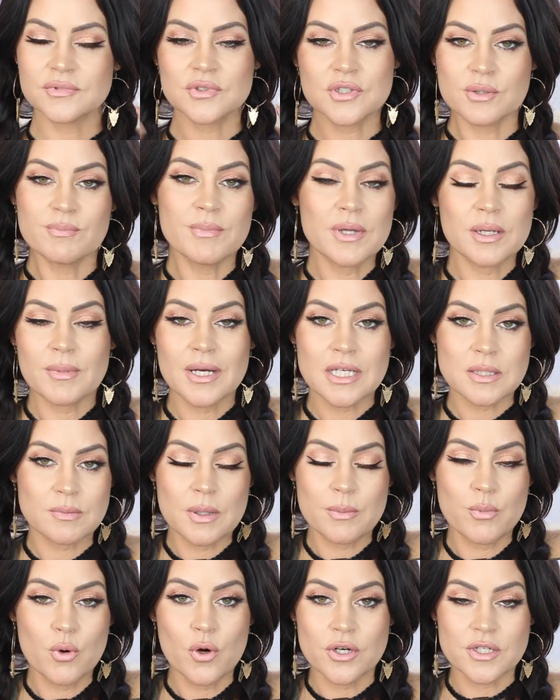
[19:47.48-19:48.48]
to minimize
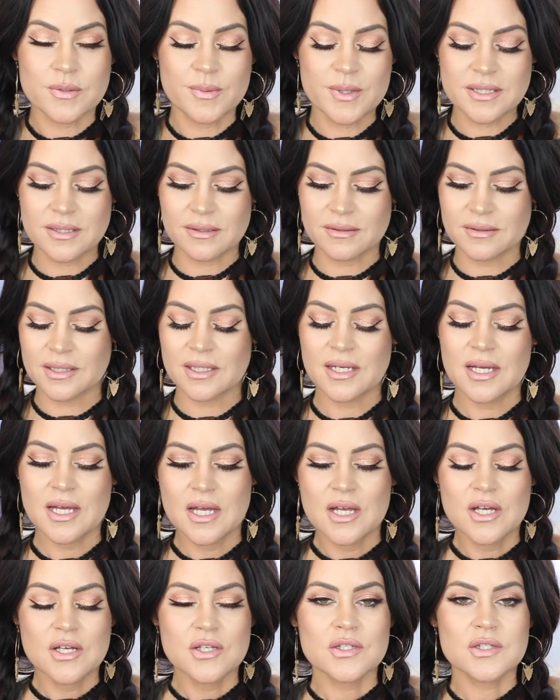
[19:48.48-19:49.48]
my pores, basically.
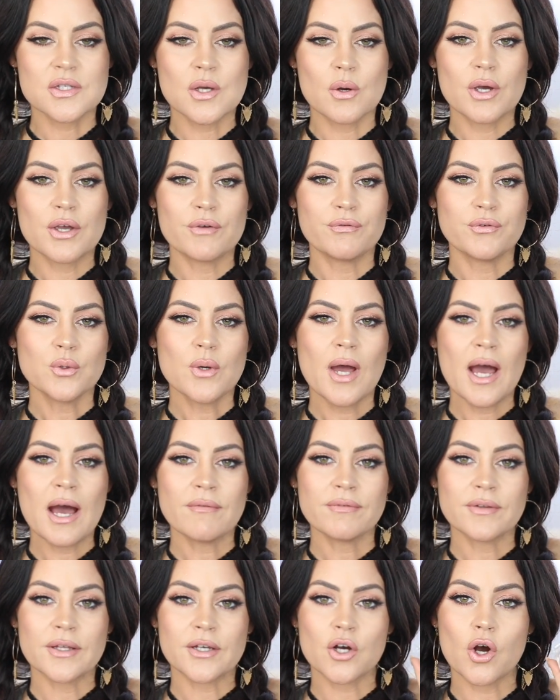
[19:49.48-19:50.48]
So if you
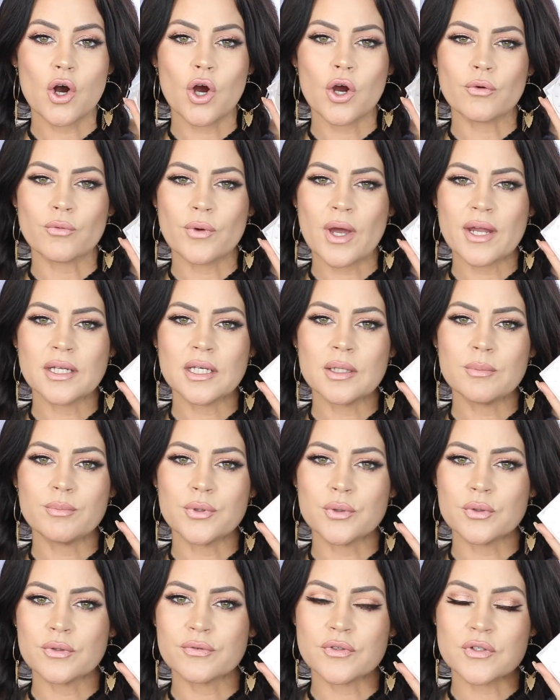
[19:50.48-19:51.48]
have like already
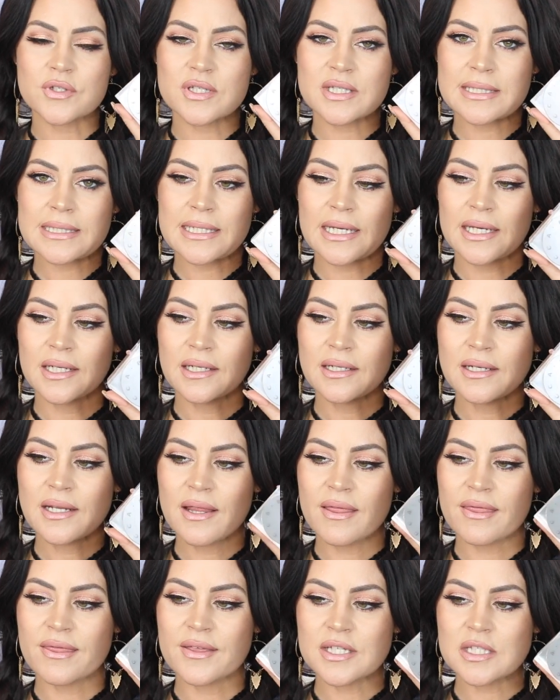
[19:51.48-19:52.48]
beautiful
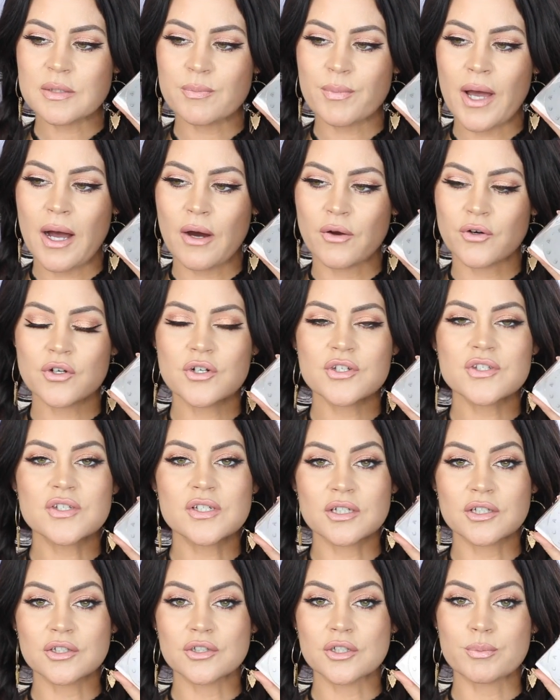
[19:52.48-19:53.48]
skin, this powder is
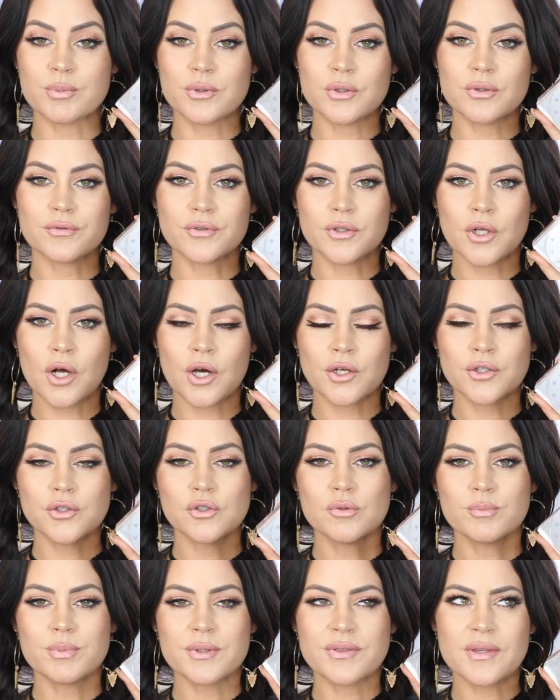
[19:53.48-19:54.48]
going to look beautiful on
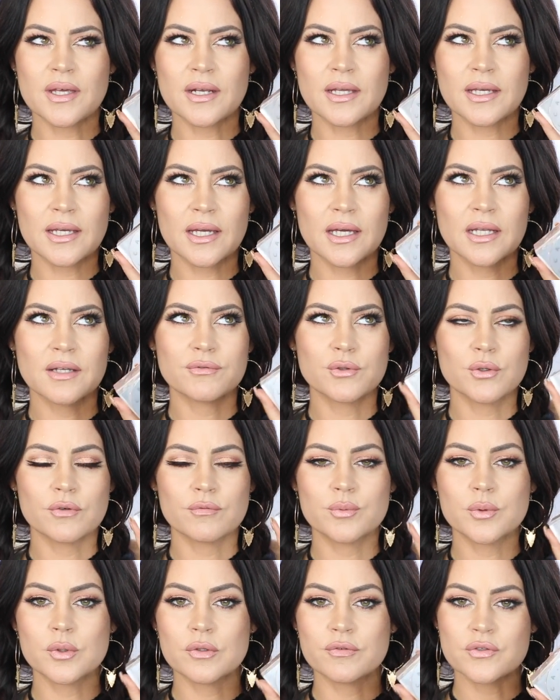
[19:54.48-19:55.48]
you, but then again, if you
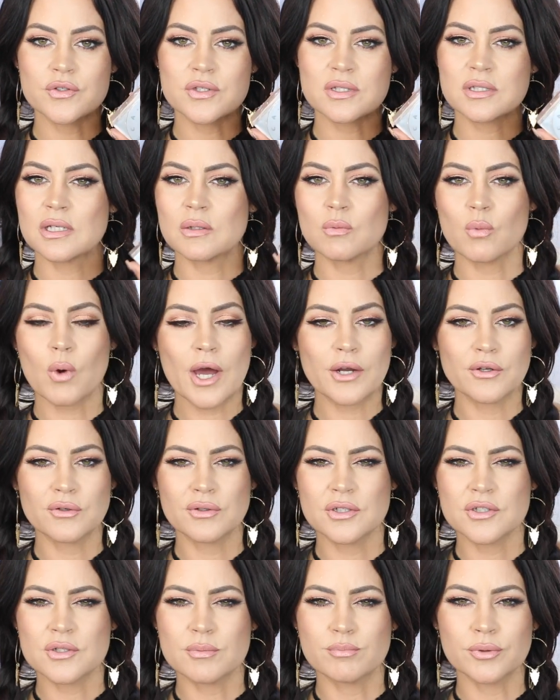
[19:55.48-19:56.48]
have beautiful skin, why do
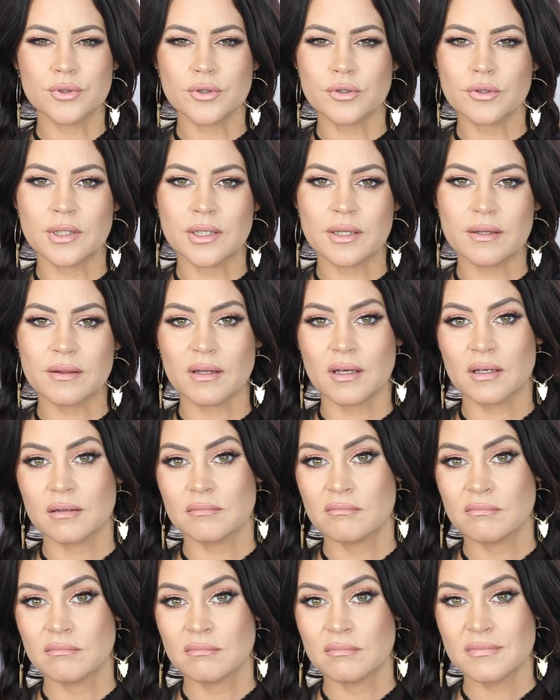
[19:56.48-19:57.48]
you need to blur
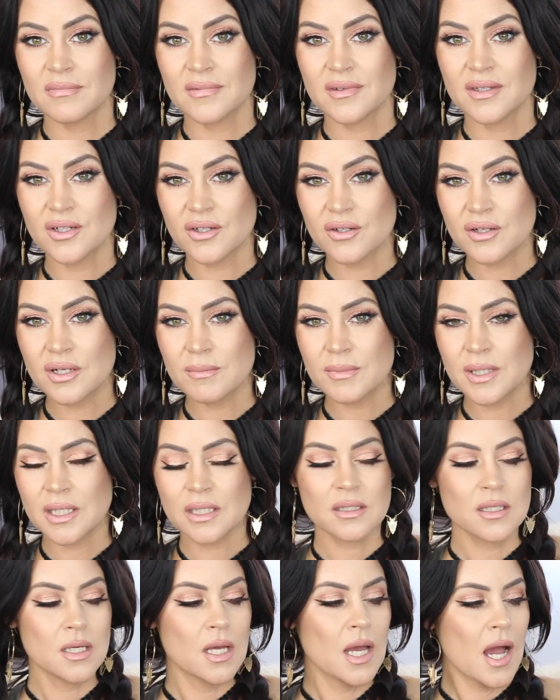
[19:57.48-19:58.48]
anything? You know what I
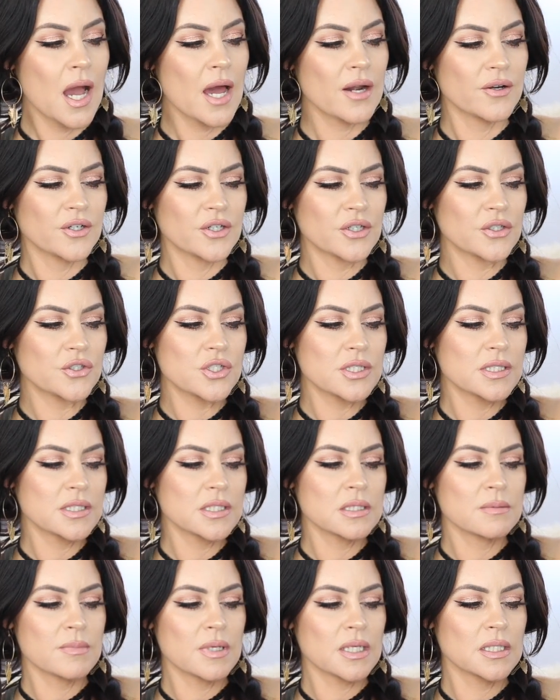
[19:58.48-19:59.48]
mean? I don't know. It just
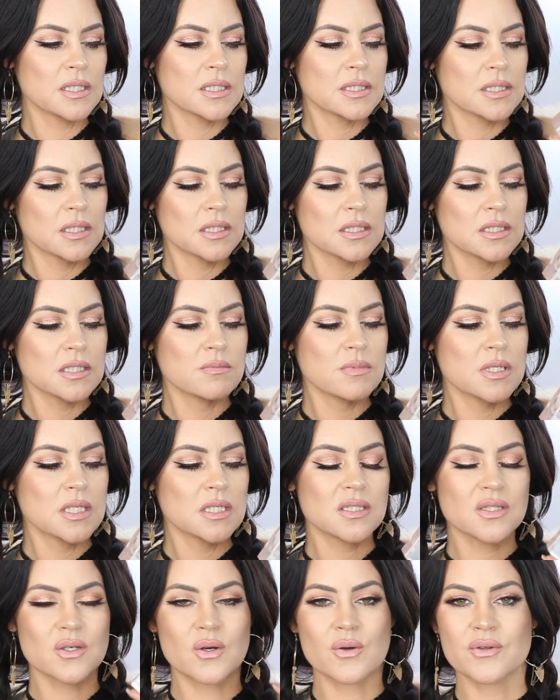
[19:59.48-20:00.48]
doesn't make any sense to
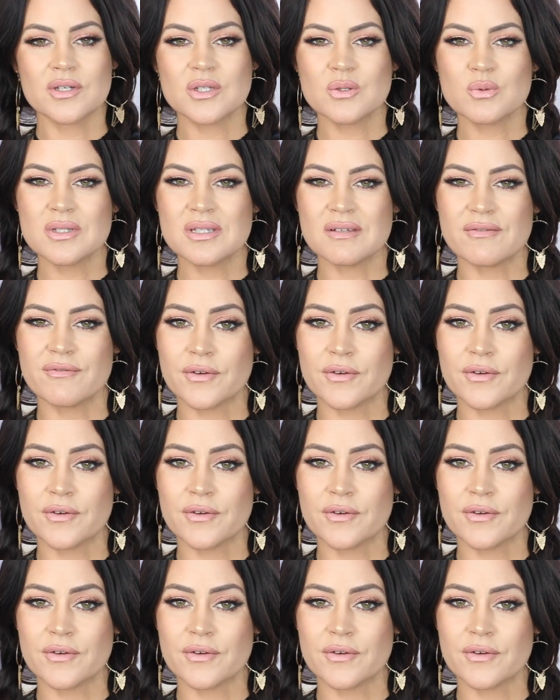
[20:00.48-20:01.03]
me. So this was a